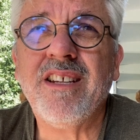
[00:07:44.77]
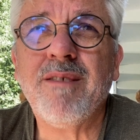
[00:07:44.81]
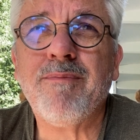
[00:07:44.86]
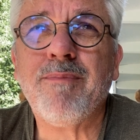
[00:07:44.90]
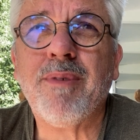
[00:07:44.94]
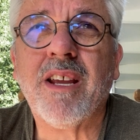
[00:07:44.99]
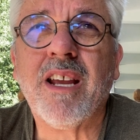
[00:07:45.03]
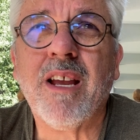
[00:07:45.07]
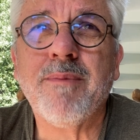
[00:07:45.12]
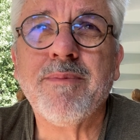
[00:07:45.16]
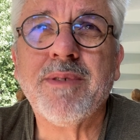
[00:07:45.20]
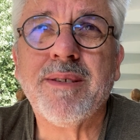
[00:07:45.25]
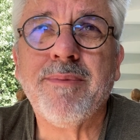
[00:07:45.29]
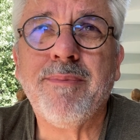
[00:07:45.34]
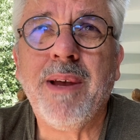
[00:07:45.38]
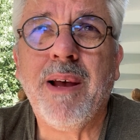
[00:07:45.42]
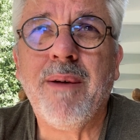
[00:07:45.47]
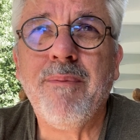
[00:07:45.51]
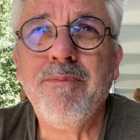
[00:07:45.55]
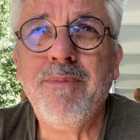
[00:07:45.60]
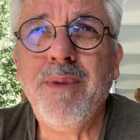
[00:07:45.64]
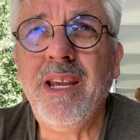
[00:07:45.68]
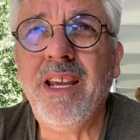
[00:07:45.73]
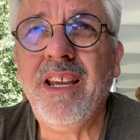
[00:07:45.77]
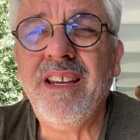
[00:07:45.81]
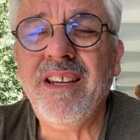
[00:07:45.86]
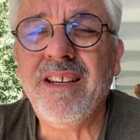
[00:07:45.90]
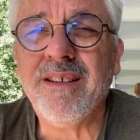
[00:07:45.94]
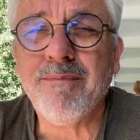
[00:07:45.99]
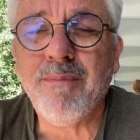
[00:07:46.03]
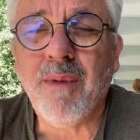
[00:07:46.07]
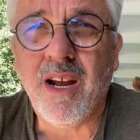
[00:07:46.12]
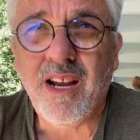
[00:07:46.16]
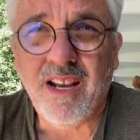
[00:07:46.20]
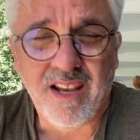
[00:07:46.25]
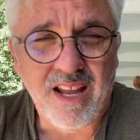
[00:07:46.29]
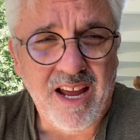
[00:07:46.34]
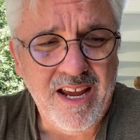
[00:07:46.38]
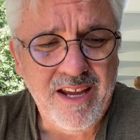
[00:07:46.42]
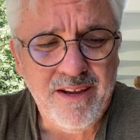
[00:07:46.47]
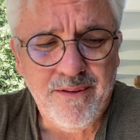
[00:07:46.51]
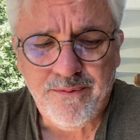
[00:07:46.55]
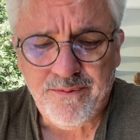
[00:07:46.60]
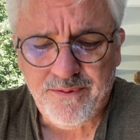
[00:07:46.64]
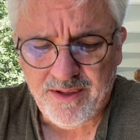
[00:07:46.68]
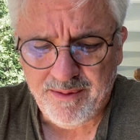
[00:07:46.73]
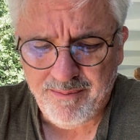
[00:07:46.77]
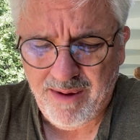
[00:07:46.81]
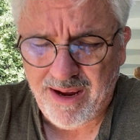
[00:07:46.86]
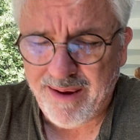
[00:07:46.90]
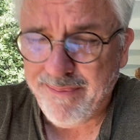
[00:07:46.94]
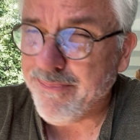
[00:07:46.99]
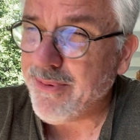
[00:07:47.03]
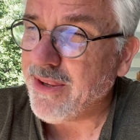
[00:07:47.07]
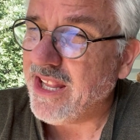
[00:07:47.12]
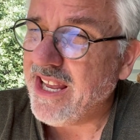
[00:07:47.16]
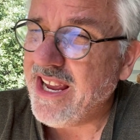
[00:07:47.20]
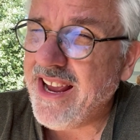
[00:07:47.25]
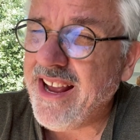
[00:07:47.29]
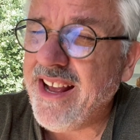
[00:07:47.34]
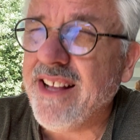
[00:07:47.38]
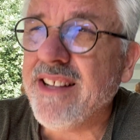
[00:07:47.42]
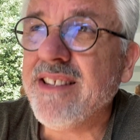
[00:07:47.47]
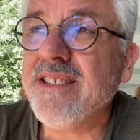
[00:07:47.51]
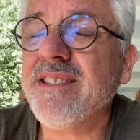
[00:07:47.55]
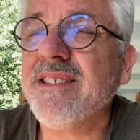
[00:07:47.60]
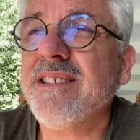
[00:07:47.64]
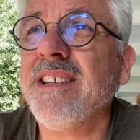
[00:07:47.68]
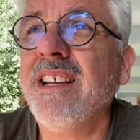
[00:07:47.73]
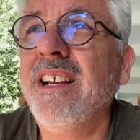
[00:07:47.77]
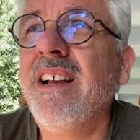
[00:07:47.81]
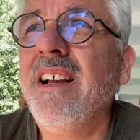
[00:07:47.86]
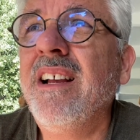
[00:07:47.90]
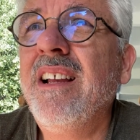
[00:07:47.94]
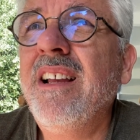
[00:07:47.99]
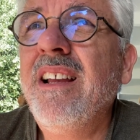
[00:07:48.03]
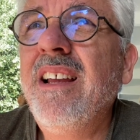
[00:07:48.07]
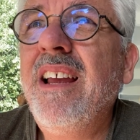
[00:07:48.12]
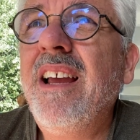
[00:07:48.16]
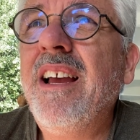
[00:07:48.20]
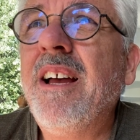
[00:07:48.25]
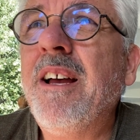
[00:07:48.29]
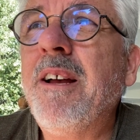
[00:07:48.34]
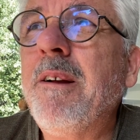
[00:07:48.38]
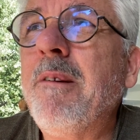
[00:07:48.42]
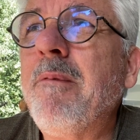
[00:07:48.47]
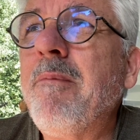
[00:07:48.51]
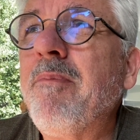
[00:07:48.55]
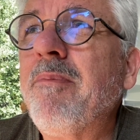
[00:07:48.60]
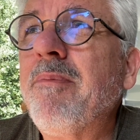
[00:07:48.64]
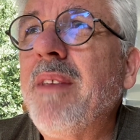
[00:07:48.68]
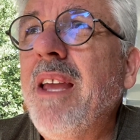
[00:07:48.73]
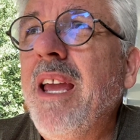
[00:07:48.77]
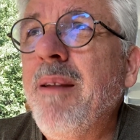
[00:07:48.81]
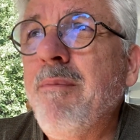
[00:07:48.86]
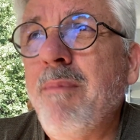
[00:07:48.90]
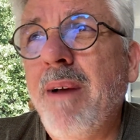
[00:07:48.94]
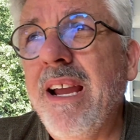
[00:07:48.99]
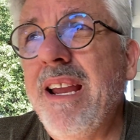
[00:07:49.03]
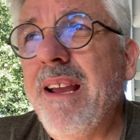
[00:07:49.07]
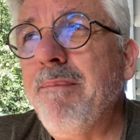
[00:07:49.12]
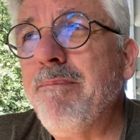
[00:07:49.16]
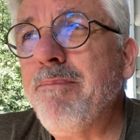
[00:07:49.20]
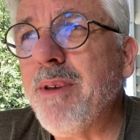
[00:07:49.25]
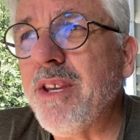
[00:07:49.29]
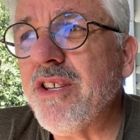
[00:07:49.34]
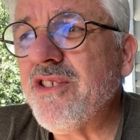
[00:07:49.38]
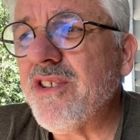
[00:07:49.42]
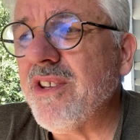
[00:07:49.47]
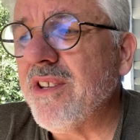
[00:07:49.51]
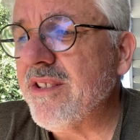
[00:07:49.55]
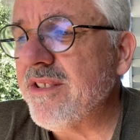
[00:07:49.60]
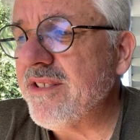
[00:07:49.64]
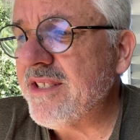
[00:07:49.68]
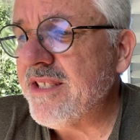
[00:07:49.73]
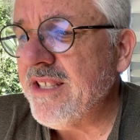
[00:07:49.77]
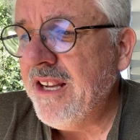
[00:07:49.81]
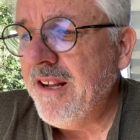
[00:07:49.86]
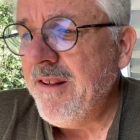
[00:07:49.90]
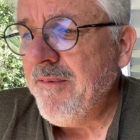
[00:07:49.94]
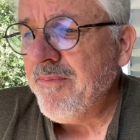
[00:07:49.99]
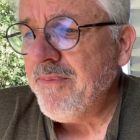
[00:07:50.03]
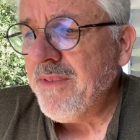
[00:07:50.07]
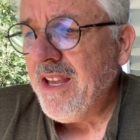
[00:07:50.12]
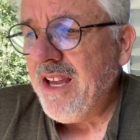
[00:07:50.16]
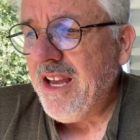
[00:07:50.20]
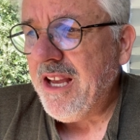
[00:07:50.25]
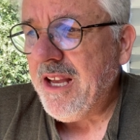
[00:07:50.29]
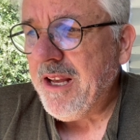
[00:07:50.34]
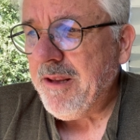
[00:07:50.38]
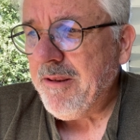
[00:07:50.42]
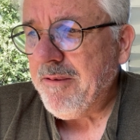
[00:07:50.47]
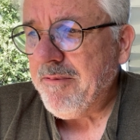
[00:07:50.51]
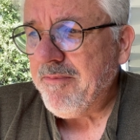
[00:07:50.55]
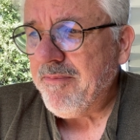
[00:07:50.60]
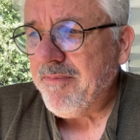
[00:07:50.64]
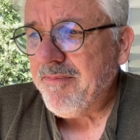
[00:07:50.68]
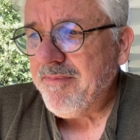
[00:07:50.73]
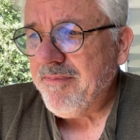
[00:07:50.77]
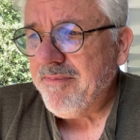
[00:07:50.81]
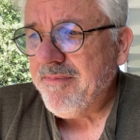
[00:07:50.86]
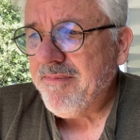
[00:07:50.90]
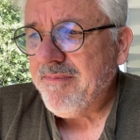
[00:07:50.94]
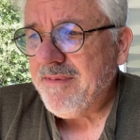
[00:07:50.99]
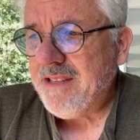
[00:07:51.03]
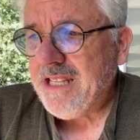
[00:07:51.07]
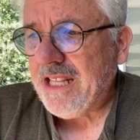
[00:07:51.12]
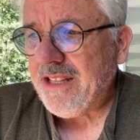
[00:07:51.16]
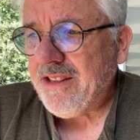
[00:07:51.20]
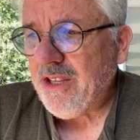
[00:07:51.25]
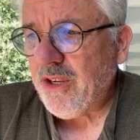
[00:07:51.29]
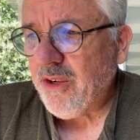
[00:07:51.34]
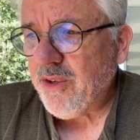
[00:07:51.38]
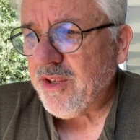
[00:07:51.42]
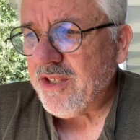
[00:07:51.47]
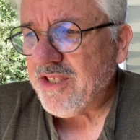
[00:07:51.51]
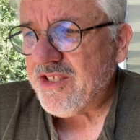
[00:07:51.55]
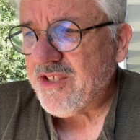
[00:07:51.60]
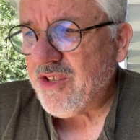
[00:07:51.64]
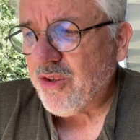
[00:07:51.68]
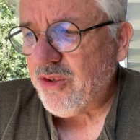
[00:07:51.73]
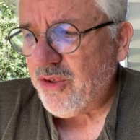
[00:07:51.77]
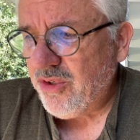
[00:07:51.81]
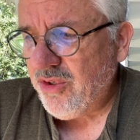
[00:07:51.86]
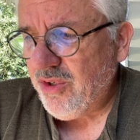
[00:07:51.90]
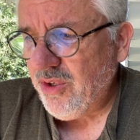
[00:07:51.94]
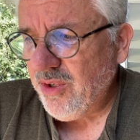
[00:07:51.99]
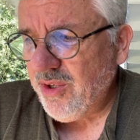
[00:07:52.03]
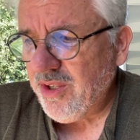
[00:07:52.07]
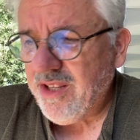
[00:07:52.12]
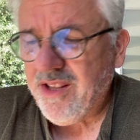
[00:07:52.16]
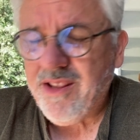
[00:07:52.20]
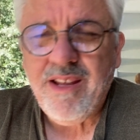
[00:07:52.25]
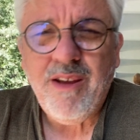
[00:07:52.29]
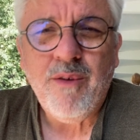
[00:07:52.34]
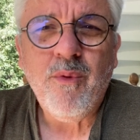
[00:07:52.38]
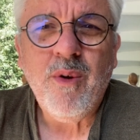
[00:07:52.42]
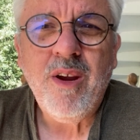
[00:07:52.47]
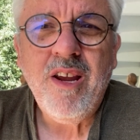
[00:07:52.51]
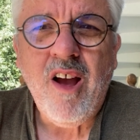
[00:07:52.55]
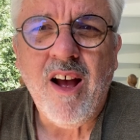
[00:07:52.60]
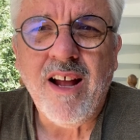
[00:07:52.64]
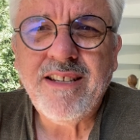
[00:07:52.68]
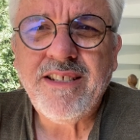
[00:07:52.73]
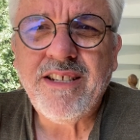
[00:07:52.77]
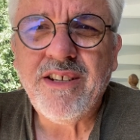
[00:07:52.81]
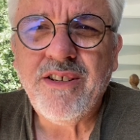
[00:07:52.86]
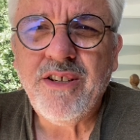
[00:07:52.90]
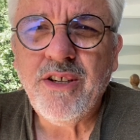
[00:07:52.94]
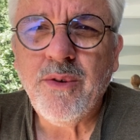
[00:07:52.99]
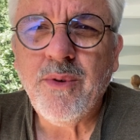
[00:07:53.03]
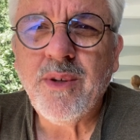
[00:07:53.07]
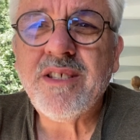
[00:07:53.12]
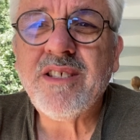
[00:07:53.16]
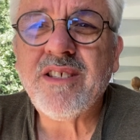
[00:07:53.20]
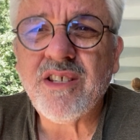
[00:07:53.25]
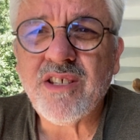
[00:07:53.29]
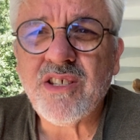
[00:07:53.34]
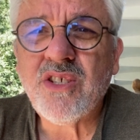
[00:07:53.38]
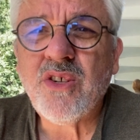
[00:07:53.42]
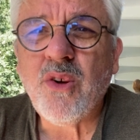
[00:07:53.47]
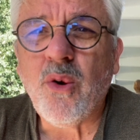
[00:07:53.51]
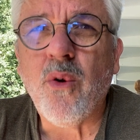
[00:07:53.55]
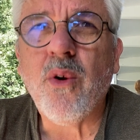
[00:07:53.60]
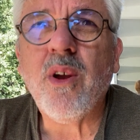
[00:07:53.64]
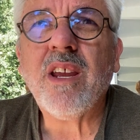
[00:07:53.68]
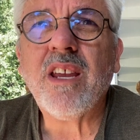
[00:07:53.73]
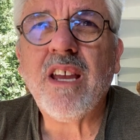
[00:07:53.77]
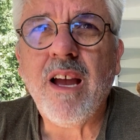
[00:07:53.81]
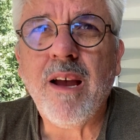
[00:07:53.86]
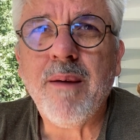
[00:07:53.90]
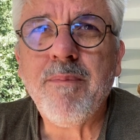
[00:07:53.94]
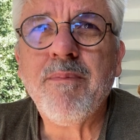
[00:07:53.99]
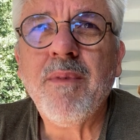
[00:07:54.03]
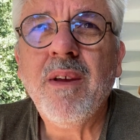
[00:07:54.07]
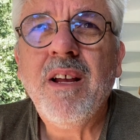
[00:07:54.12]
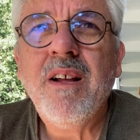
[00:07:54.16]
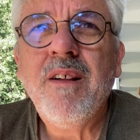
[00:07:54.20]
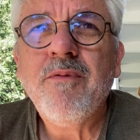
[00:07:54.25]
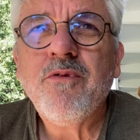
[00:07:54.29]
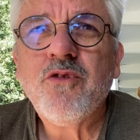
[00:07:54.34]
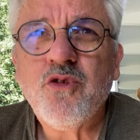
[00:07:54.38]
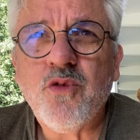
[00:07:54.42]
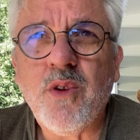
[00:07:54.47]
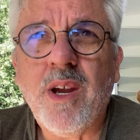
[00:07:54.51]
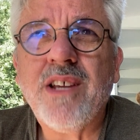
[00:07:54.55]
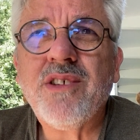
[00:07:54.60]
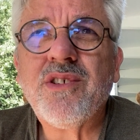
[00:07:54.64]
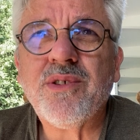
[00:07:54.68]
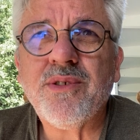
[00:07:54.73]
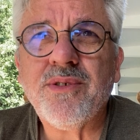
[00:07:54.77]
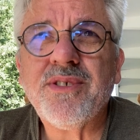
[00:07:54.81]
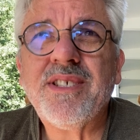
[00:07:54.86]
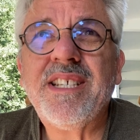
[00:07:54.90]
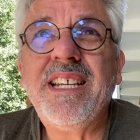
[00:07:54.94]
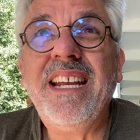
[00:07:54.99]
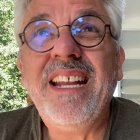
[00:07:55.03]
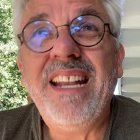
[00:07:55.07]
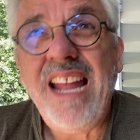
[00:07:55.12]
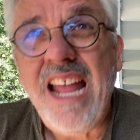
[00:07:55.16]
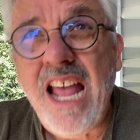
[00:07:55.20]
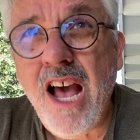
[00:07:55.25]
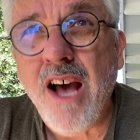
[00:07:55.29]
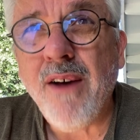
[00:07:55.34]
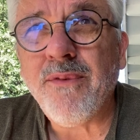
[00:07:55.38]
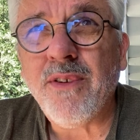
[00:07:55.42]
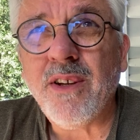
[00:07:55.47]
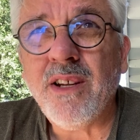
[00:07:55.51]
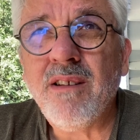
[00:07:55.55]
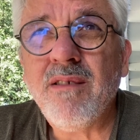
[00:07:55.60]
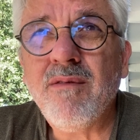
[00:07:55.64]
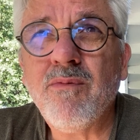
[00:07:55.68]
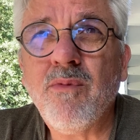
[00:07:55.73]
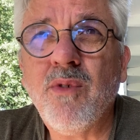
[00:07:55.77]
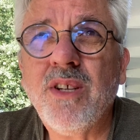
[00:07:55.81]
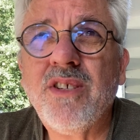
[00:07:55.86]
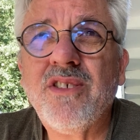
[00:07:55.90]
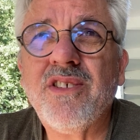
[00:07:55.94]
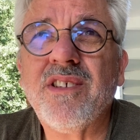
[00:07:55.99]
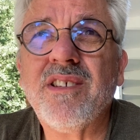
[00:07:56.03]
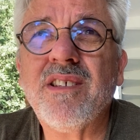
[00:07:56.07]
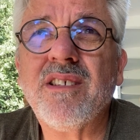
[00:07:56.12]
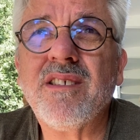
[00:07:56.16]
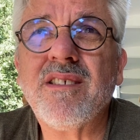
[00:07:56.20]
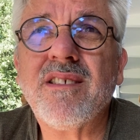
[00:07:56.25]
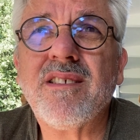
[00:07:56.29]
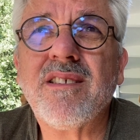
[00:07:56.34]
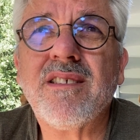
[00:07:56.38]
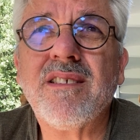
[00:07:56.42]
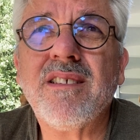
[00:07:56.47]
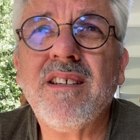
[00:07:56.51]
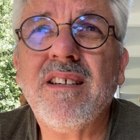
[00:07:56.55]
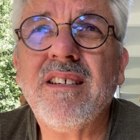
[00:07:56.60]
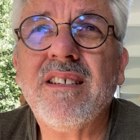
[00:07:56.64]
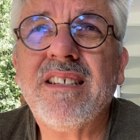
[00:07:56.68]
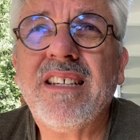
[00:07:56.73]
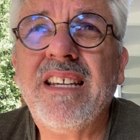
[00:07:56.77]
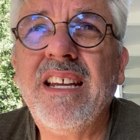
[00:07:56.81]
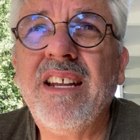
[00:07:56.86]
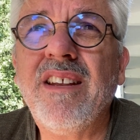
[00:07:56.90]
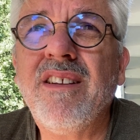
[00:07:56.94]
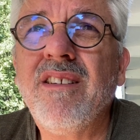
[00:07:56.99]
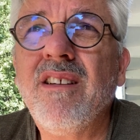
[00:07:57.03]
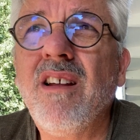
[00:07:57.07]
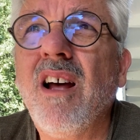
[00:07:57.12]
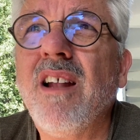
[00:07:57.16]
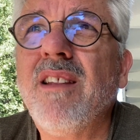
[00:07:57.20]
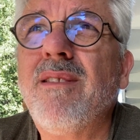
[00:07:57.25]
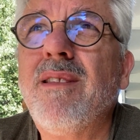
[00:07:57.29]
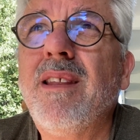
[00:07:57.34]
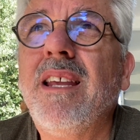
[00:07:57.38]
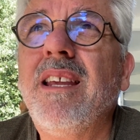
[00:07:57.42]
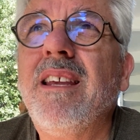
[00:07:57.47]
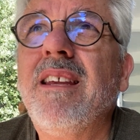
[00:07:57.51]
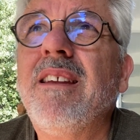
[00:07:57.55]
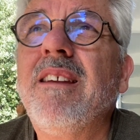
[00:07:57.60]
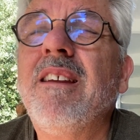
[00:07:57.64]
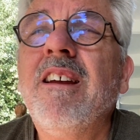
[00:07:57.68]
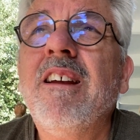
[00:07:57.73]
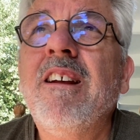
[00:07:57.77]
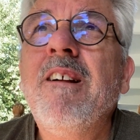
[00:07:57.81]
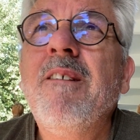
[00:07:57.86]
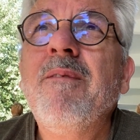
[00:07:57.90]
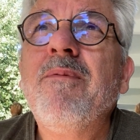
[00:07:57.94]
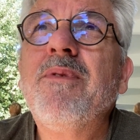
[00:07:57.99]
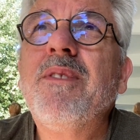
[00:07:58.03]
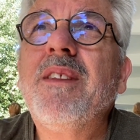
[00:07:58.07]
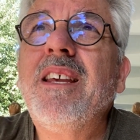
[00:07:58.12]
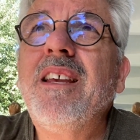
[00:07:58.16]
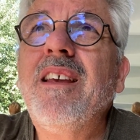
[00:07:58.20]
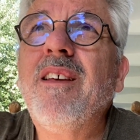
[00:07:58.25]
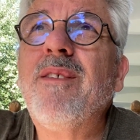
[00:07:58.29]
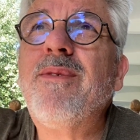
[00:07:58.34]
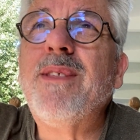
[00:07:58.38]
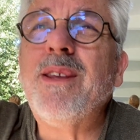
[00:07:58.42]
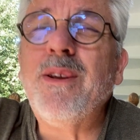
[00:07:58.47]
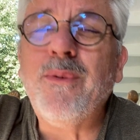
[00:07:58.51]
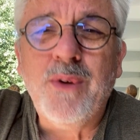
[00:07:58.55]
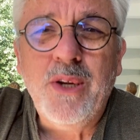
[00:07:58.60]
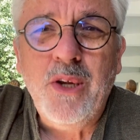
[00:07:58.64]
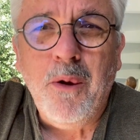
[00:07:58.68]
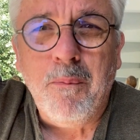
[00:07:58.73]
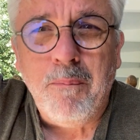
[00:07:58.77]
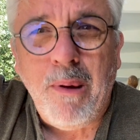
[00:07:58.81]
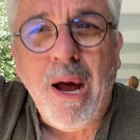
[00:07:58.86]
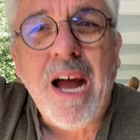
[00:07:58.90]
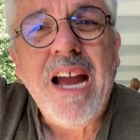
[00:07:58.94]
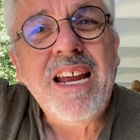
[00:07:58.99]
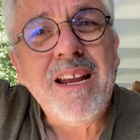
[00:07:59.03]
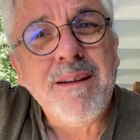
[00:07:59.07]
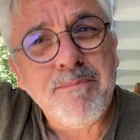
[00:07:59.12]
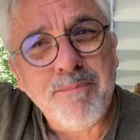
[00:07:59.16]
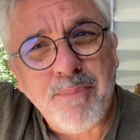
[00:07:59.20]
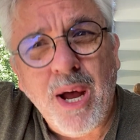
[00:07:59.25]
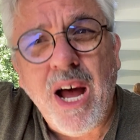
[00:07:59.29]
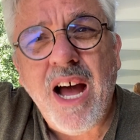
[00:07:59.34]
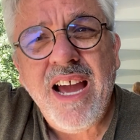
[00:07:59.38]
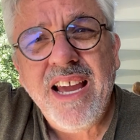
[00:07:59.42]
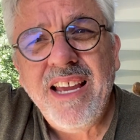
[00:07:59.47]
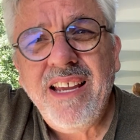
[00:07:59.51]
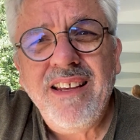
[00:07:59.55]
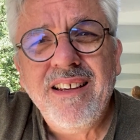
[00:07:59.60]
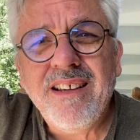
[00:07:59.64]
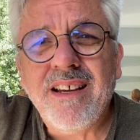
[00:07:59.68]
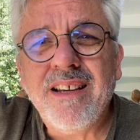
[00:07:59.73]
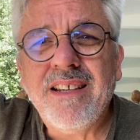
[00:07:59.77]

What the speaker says: It becomes about me and my life and my plans and my ambitions, that there is the good that we ought to do. It's the storing up treasures in heaven, which is, again, not the ethereal by and by.